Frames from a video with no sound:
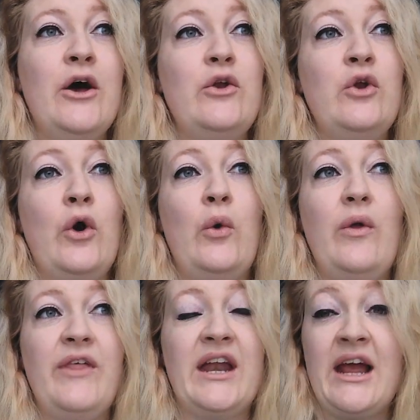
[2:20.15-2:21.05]
know
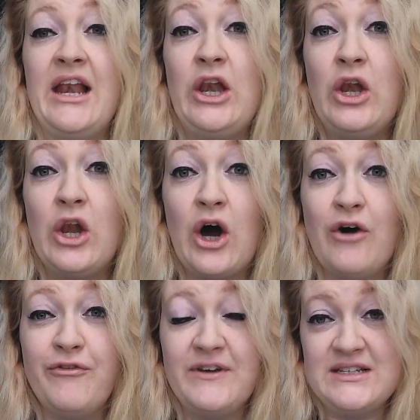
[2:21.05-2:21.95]
that I
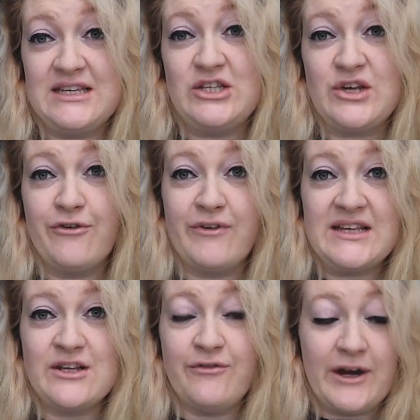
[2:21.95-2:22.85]
love teaching
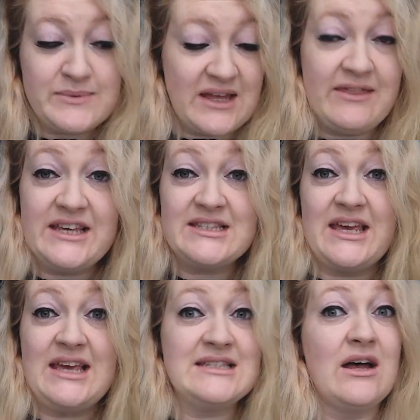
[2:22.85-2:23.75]
phrasal verbs, and this
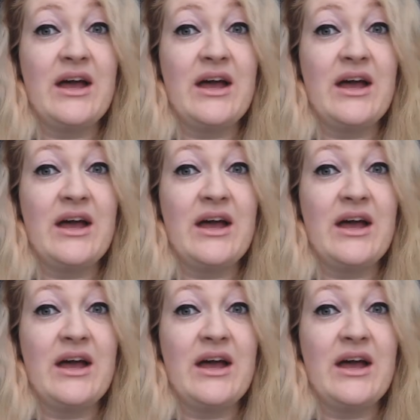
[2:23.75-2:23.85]
is,